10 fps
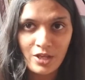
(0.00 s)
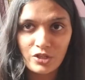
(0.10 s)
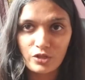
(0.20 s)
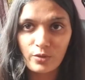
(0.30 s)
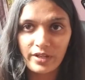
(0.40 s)

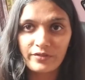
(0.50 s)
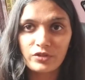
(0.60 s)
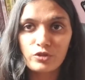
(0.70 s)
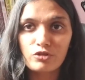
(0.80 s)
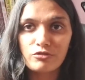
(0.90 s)
So if
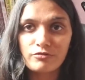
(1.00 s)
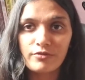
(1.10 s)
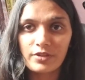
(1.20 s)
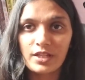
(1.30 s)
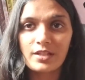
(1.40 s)
you do
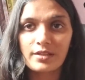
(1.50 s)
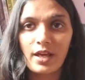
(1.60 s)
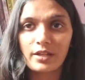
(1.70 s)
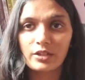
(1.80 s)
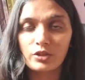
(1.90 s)
think
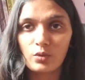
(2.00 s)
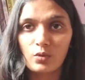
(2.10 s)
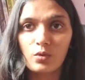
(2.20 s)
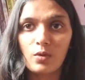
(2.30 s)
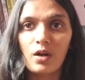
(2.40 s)
that
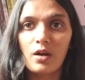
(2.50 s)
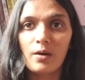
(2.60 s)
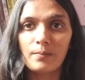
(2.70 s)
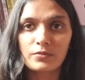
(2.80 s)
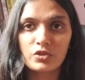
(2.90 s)
your
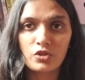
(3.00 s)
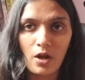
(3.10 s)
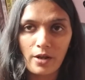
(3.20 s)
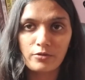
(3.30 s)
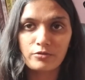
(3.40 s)

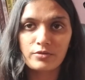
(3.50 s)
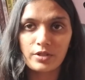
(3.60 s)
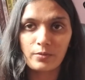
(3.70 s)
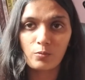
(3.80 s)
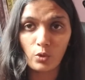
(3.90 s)
child
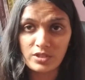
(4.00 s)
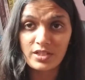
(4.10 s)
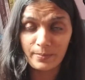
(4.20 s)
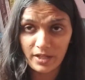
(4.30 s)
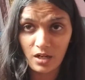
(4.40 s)
wants
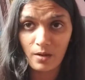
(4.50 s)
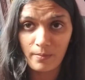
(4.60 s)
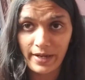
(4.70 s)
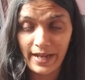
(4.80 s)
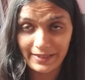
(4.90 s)
to
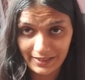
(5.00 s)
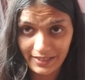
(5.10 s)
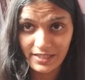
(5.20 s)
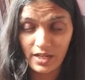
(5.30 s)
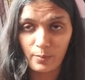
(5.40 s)
become an
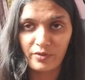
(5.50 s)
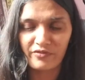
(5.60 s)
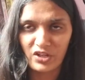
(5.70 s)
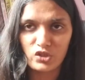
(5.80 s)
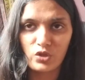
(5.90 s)
athlete at a
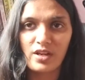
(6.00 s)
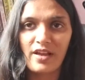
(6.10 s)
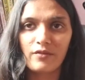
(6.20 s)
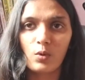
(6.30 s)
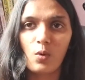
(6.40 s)
professional
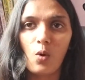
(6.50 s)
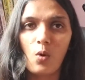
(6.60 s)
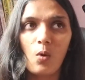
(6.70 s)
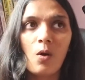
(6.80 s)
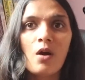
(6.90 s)
level
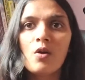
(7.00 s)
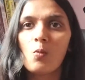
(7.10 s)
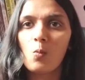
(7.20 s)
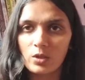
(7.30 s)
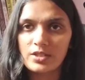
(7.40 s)
or
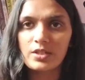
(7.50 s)
wants to